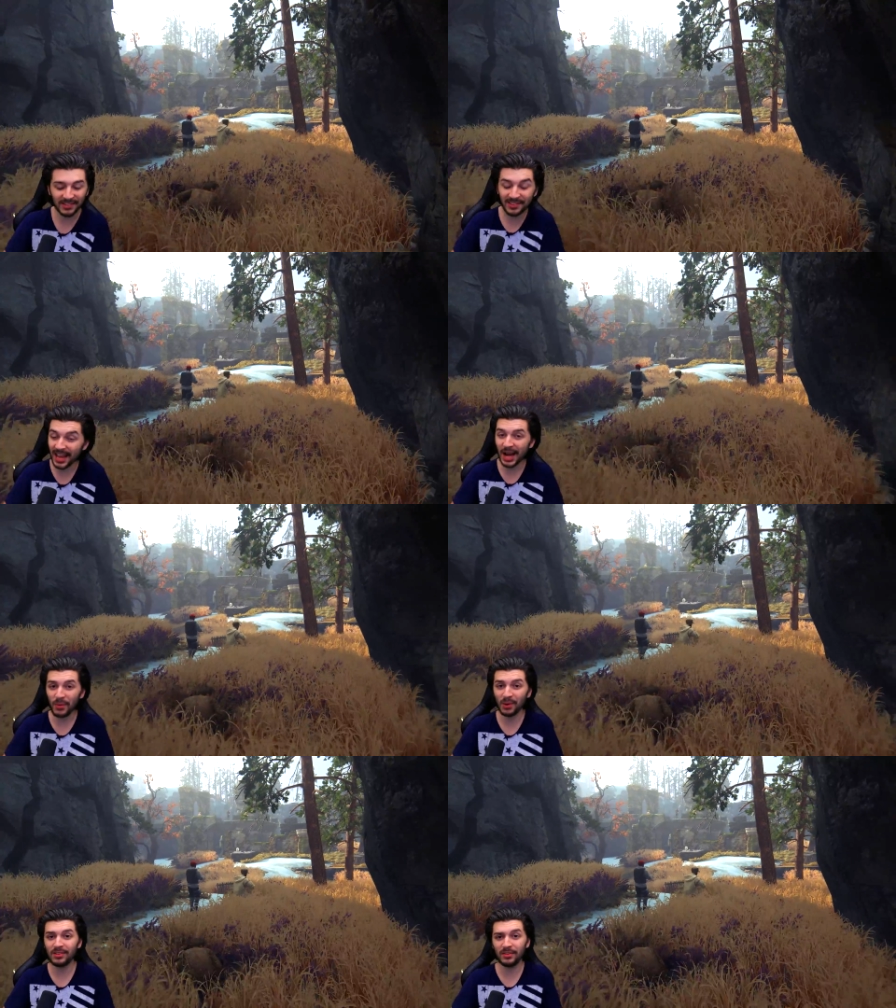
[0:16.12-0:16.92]
and today I
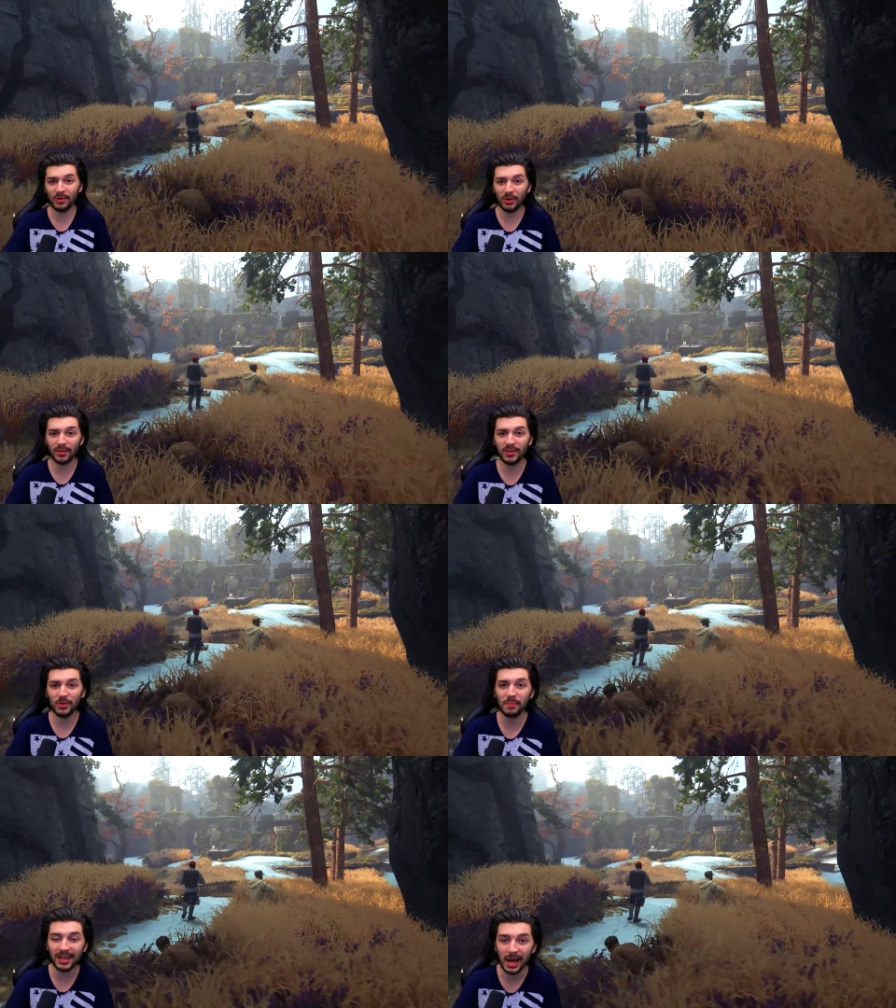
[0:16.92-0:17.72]
wanted to talk with
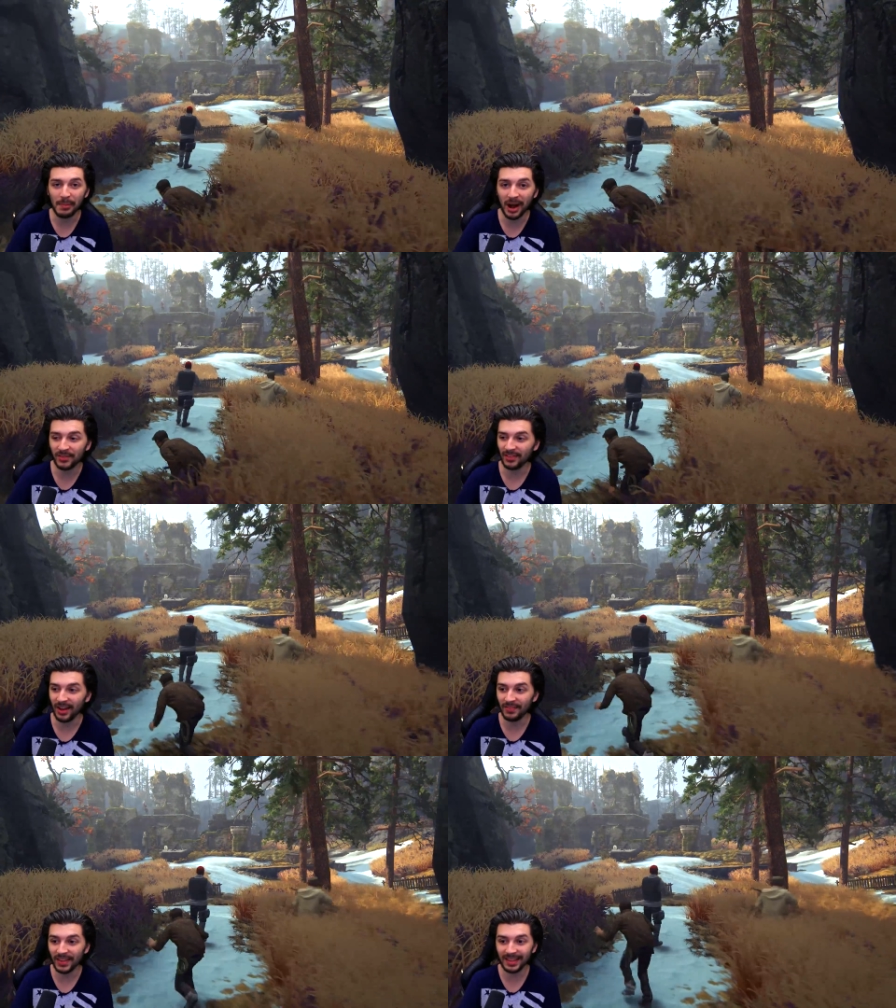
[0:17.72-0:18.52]
you a bit about
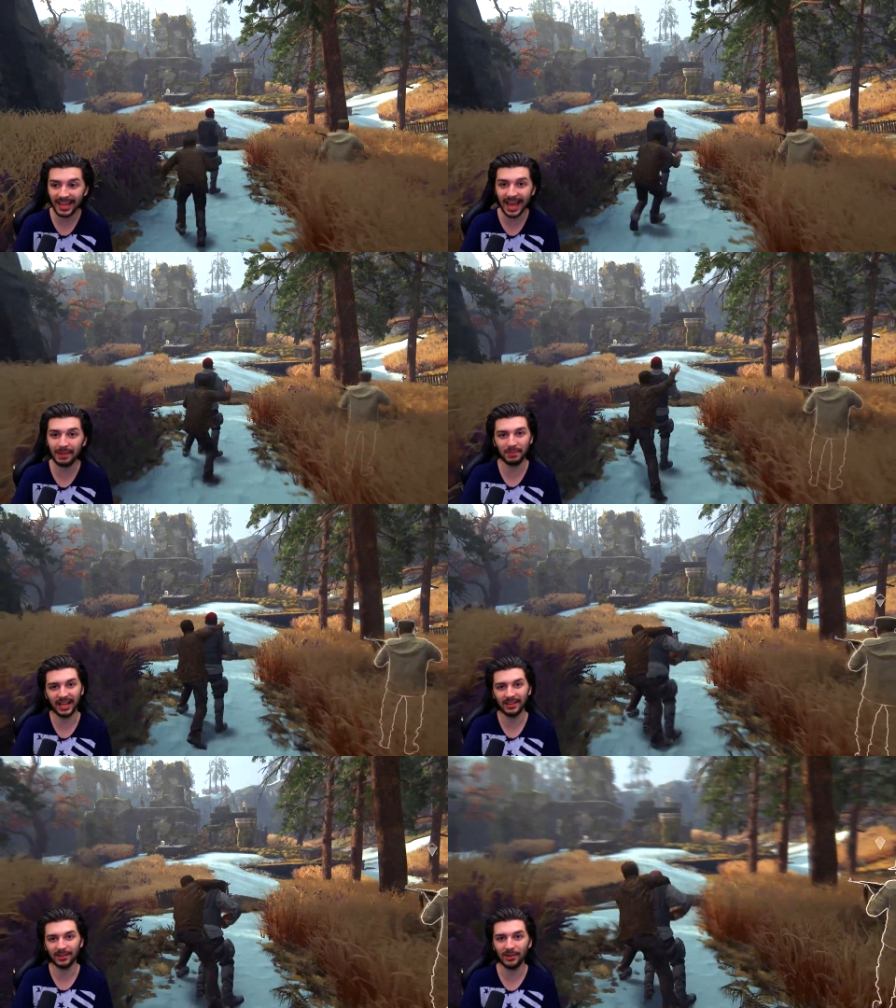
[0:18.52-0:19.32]
the
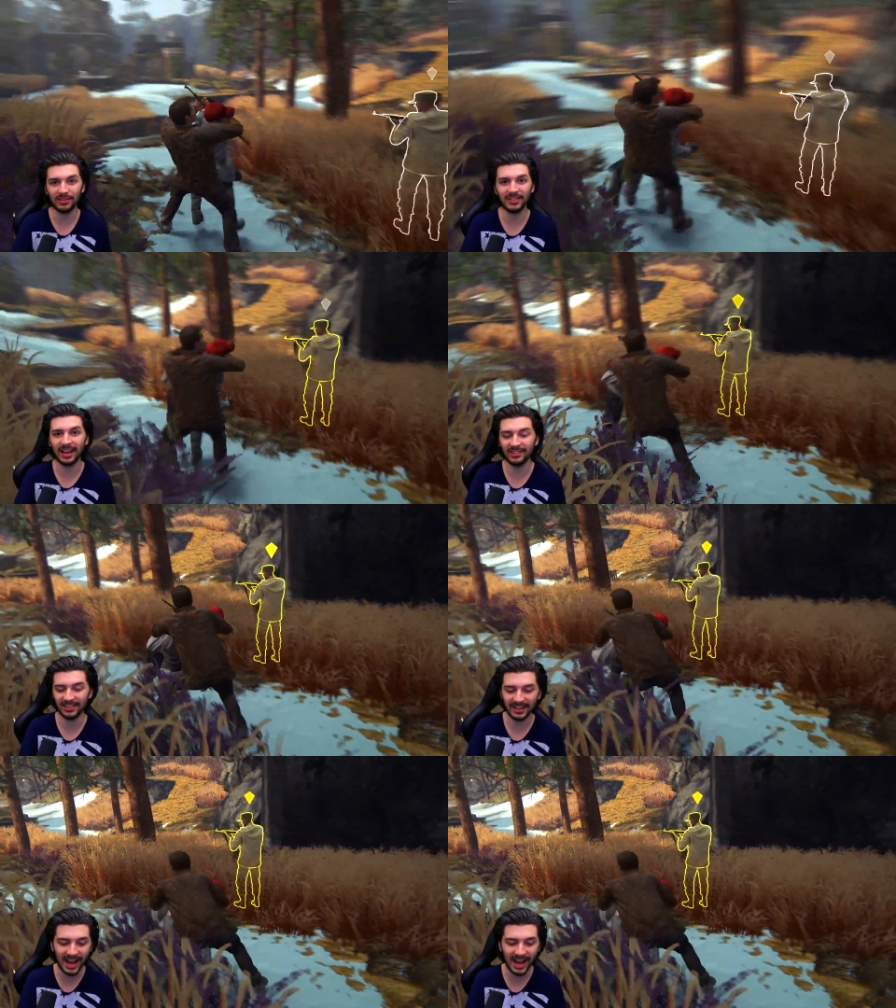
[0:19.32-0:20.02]
gameplay in The Lost Legacy.